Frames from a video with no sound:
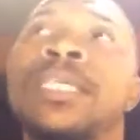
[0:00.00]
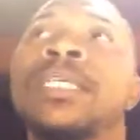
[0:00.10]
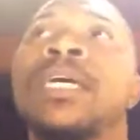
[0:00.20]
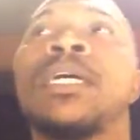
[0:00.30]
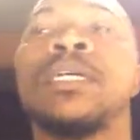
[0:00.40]

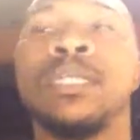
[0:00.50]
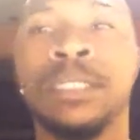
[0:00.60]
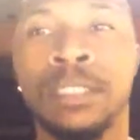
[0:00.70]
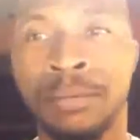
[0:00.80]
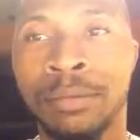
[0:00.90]
is, I
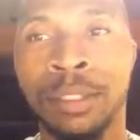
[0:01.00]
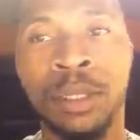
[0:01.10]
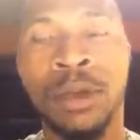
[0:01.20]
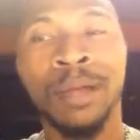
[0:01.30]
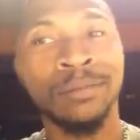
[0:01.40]

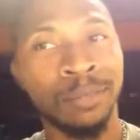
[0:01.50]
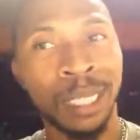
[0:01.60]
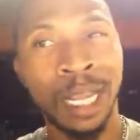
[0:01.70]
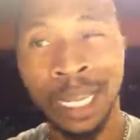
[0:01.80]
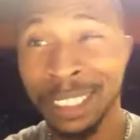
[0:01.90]

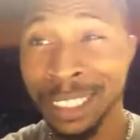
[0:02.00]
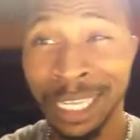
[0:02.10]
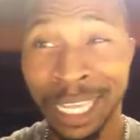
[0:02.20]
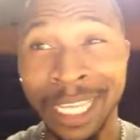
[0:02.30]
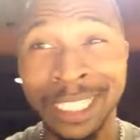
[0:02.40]
shout outs
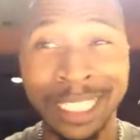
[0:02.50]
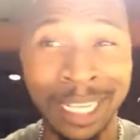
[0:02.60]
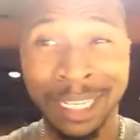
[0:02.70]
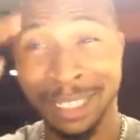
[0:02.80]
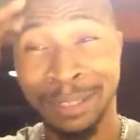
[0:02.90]
to
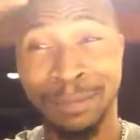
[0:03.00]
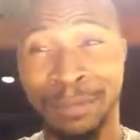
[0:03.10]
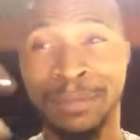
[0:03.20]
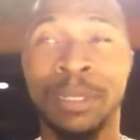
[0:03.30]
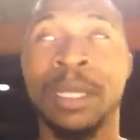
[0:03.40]
Endtime
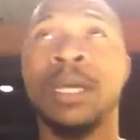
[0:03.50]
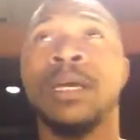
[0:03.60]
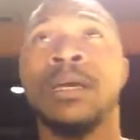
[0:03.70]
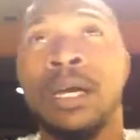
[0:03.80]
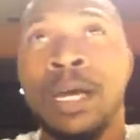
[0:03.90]

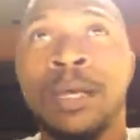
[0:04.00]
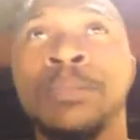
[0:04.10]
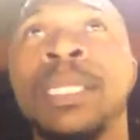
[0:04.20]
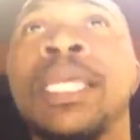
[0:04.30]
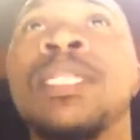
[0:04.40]

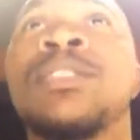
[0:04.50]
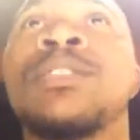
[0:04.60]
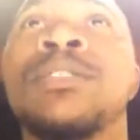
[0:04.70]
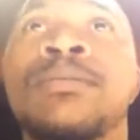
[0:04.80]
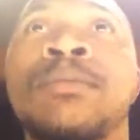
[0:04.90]

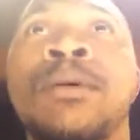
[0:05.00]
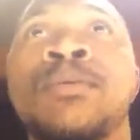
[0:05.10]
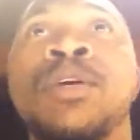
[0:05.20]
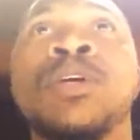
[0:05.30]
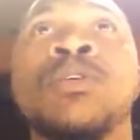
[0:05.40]
updates, my
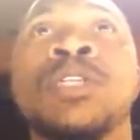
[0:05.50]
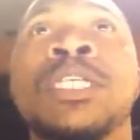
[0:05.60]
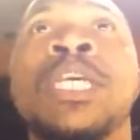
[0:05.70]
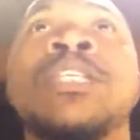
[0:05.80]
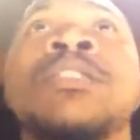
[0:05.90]
boy
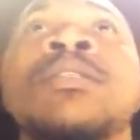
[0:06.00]
Cortez,